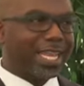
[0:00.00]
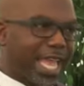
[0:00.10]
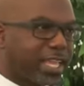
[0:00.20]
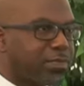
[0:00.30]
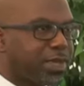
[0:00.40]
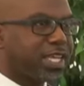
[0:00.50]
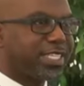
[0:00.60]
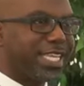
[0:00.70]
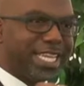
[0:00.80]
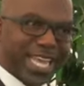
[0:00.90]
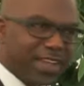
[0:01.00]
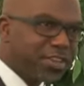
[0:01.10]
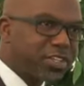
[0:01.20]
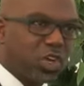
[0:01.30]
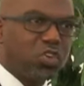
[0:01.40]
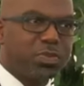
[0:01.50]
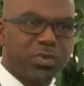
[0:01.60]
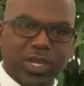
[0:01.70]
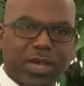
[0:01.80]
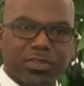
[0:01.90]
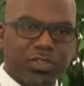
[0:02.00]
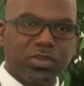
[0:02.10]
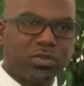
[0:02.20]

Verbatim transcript: like it because he never told me what I was doing